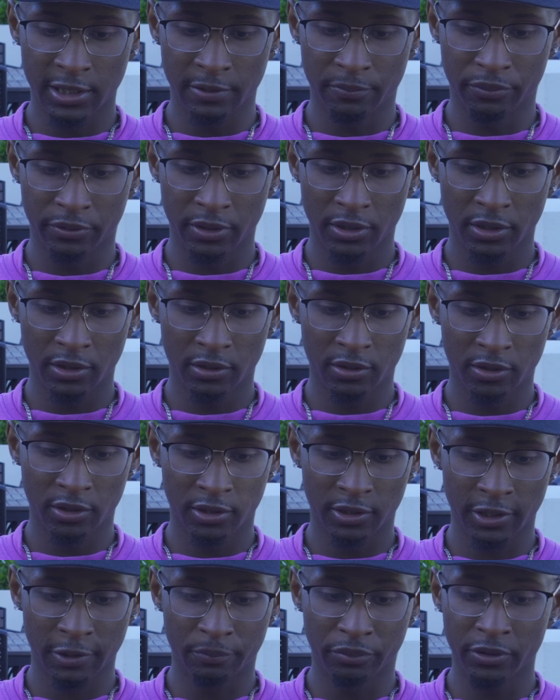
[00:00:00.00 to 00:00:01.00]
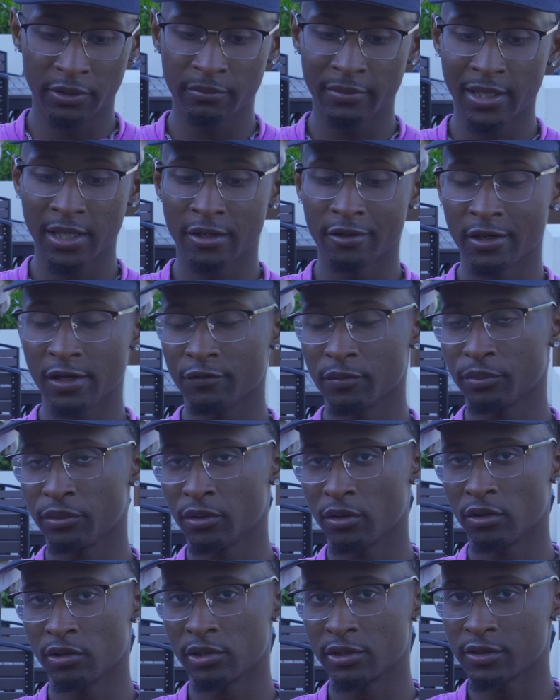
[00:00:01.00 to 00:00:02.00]
They're pre or they're pre-made or never
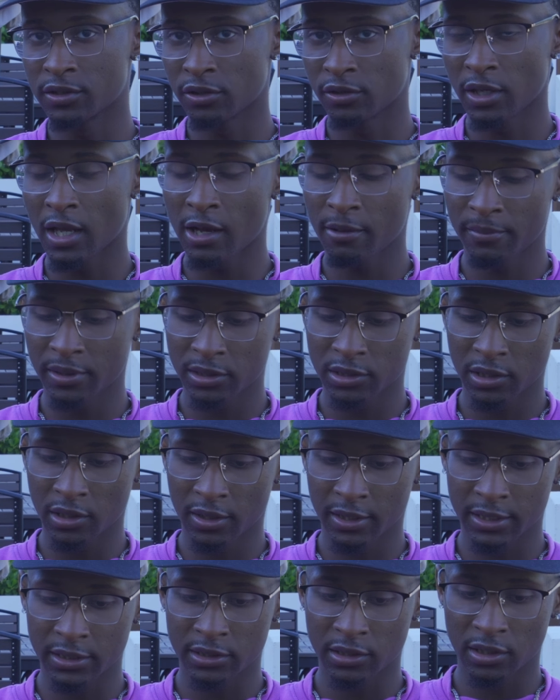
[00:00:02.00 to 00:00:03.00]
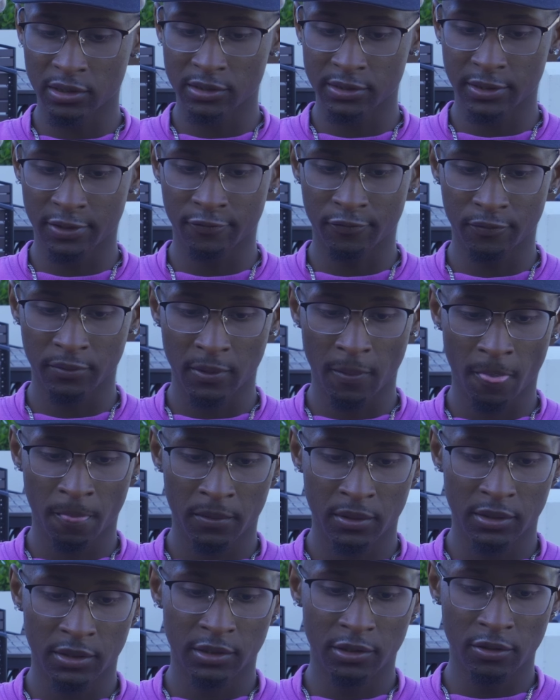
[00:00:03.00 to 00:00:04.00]
pre-ordered. So y'all make sure y'all get y'all stuff,
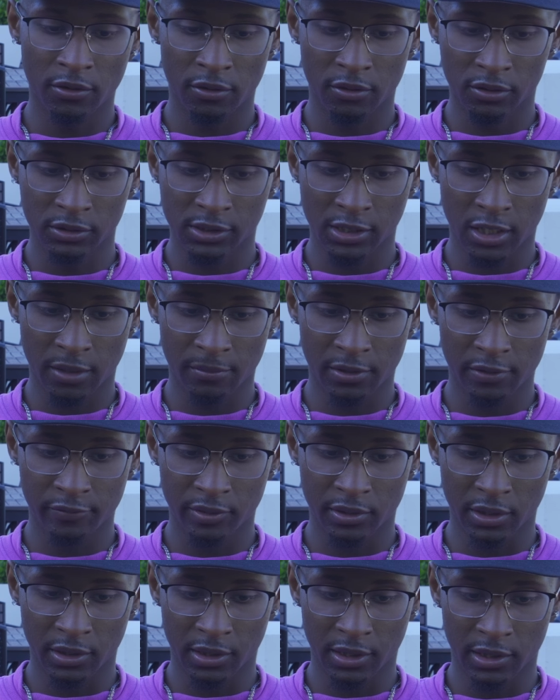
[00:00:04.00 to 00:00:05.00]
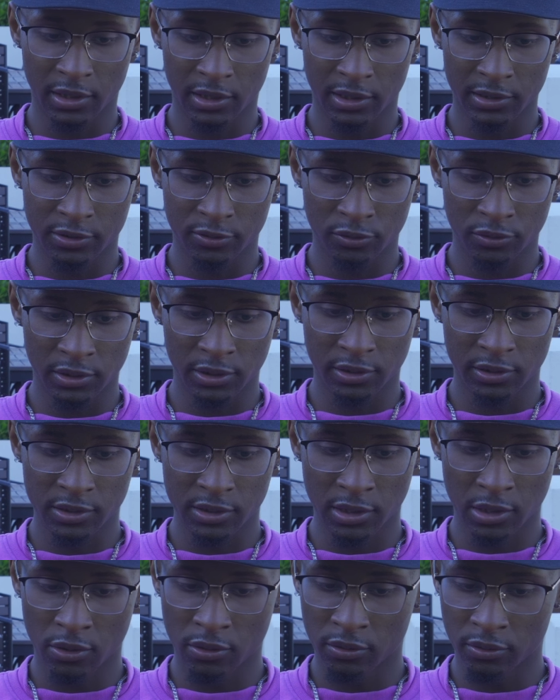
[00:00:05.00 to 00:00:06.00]
you know, on time and everything like that. Two
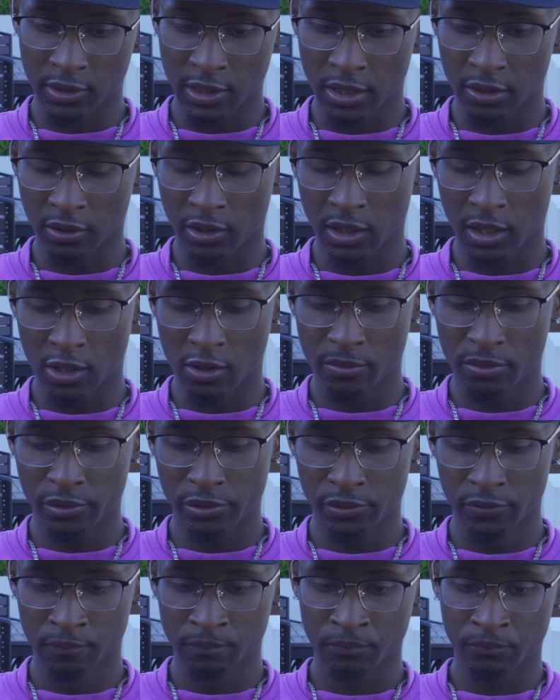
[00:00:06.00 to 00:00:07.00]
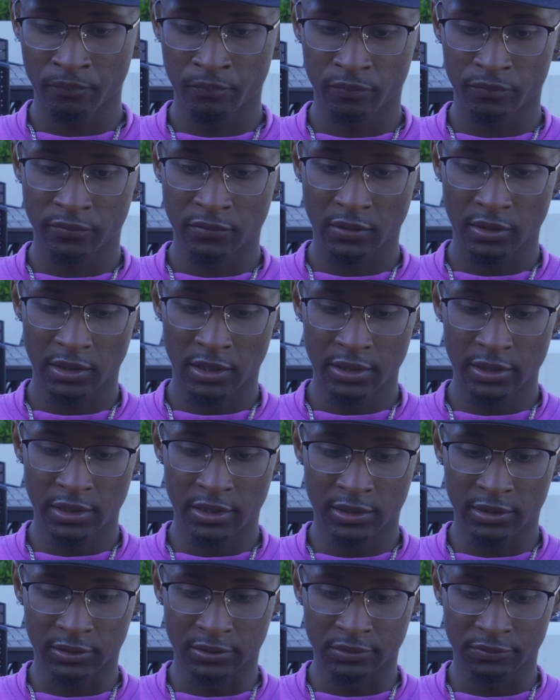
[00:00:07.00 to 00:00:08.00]
years local now global.
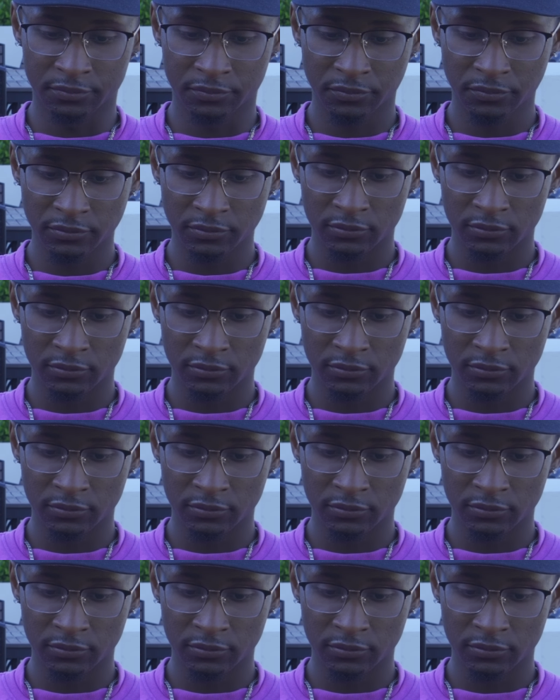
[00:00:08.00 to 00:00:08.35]
Yeah.